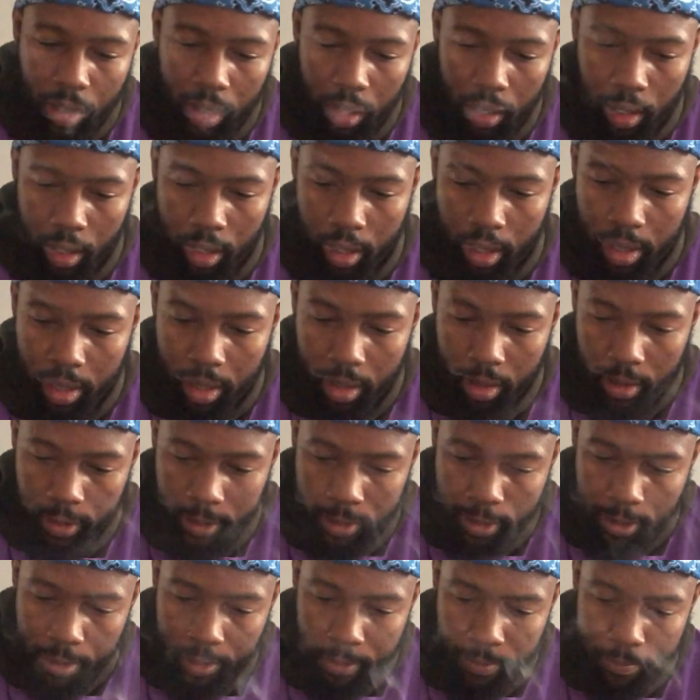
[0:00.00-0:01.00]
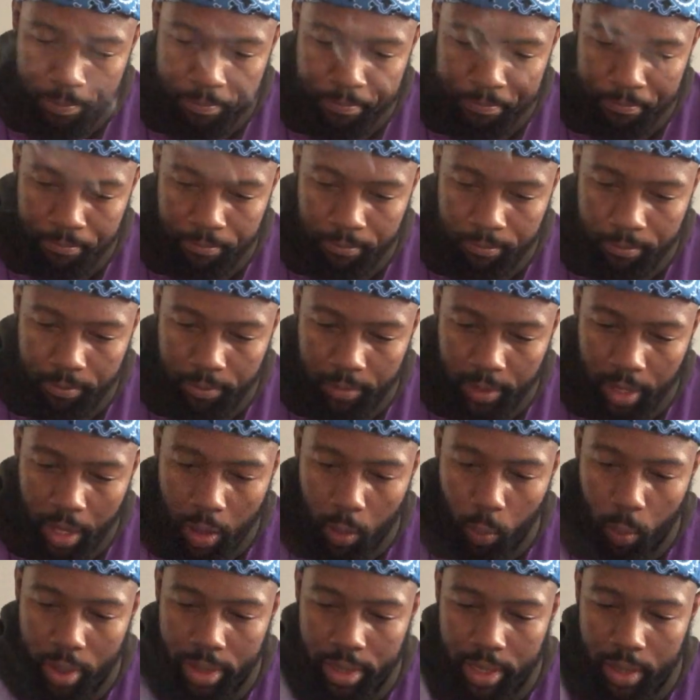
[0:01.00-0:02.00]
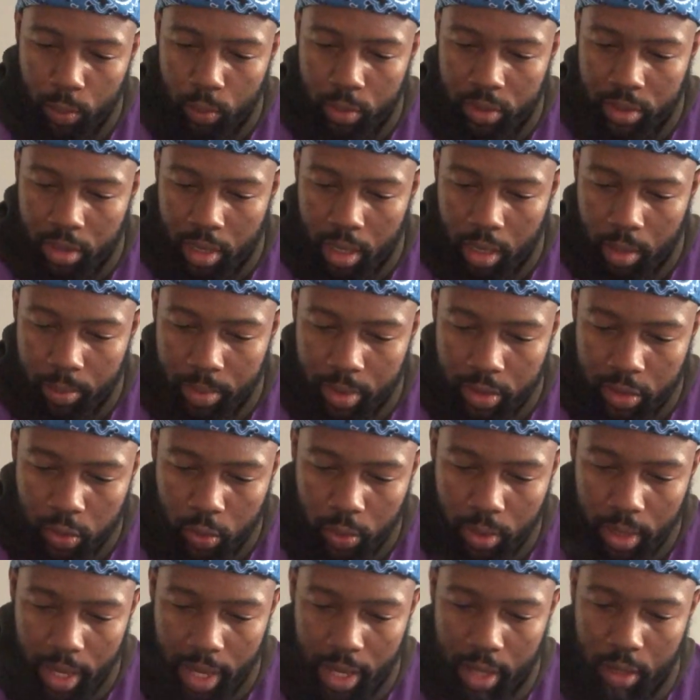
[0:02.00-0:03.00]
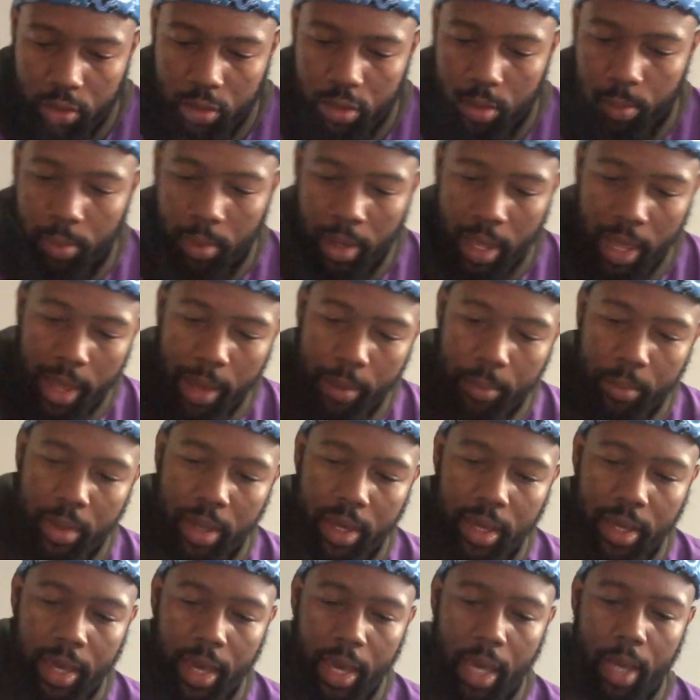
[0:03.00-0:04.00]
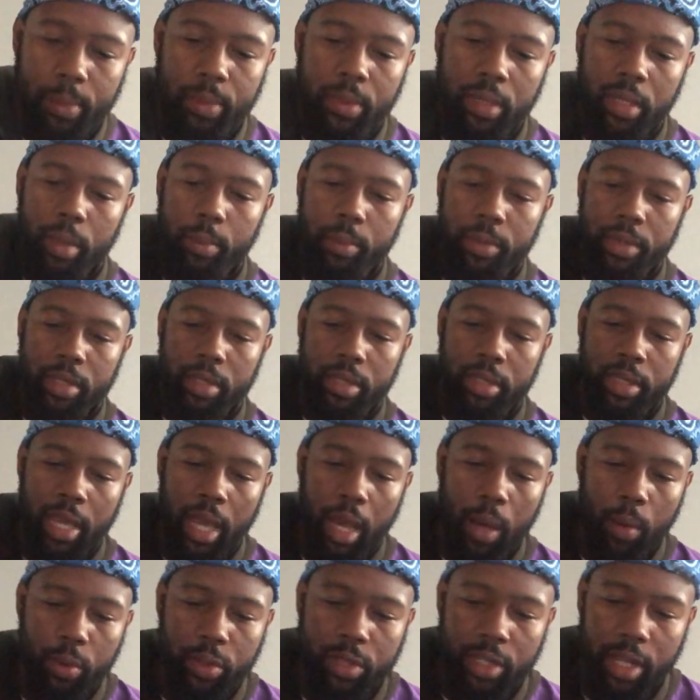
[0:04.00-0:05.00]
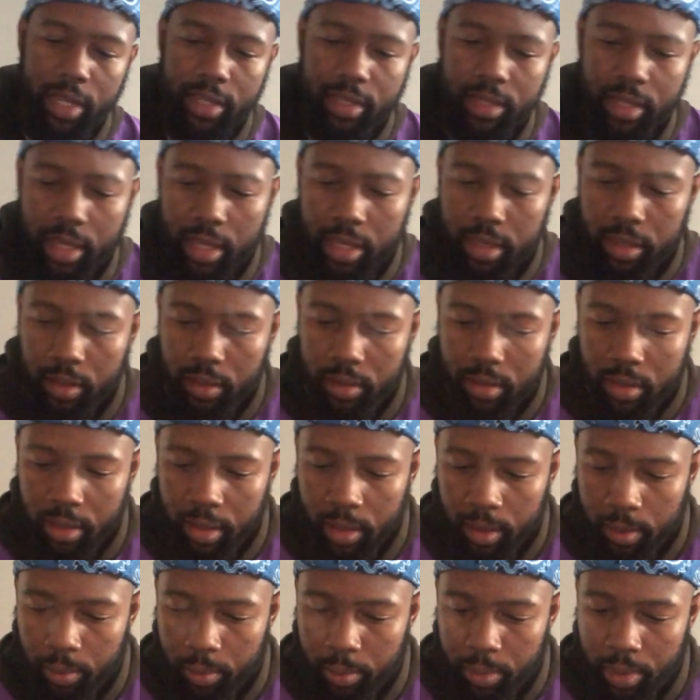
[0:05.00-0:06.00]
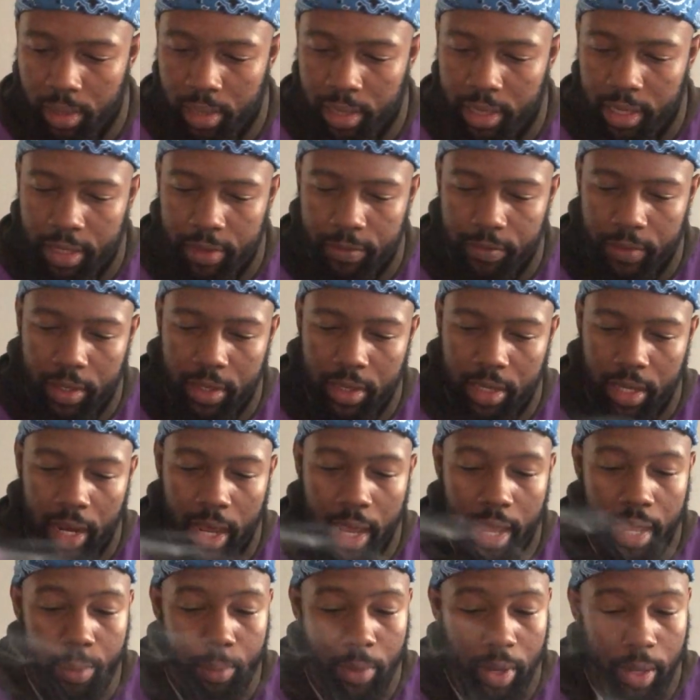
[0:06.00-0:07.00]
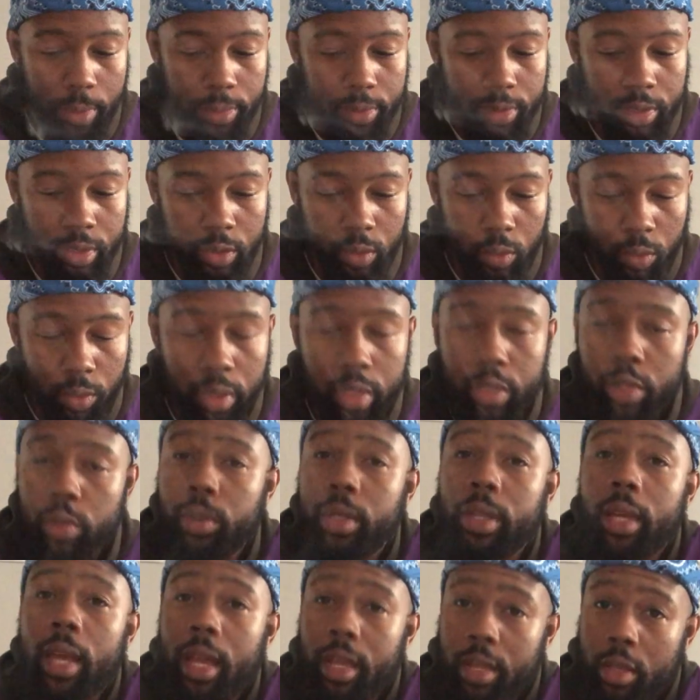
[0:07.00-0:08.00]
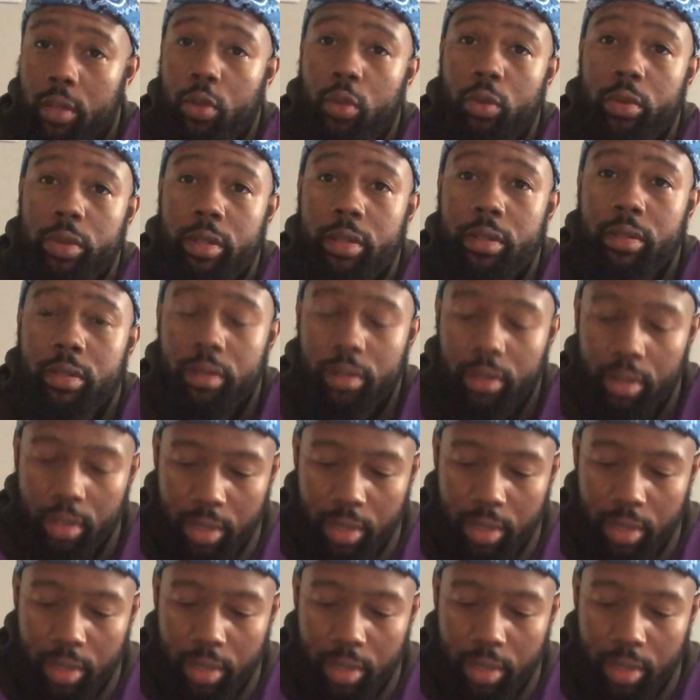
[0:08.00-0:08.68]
All right. Um, and when he was coming to the house, the blind man came to him, and Yahushua saith unto them, Believe ye that I am able to do this? You think I can do this?